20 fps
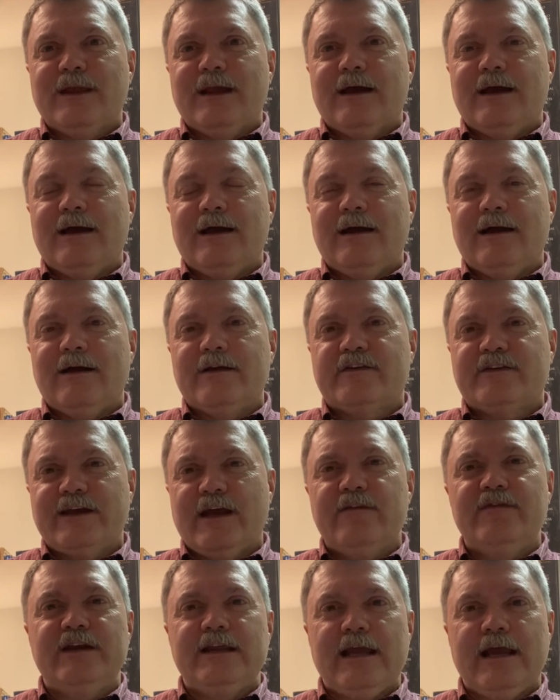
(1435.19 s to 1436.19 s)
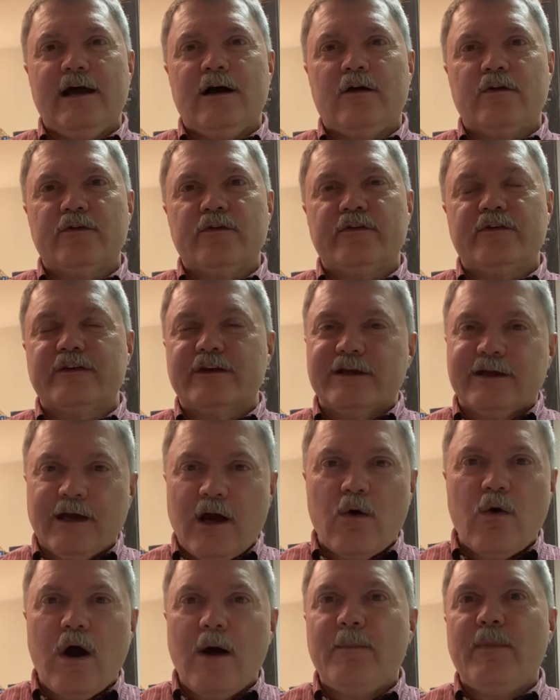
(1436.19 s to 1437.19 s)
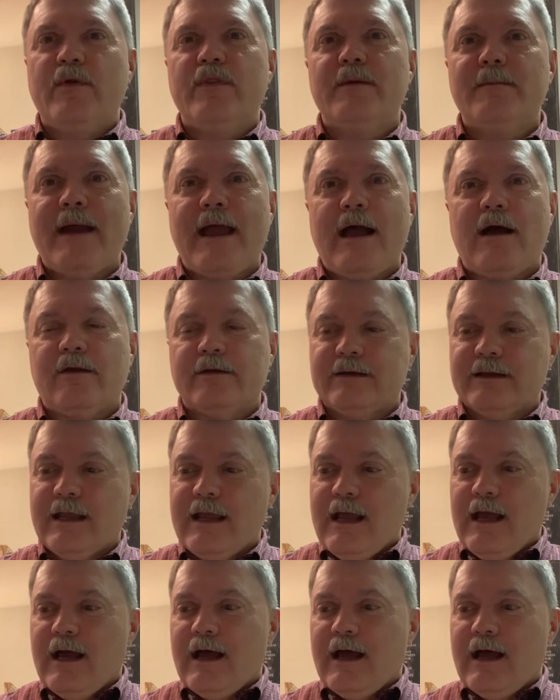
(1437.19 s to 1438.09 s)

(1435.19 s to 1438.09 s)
70 elders, go up on the mountain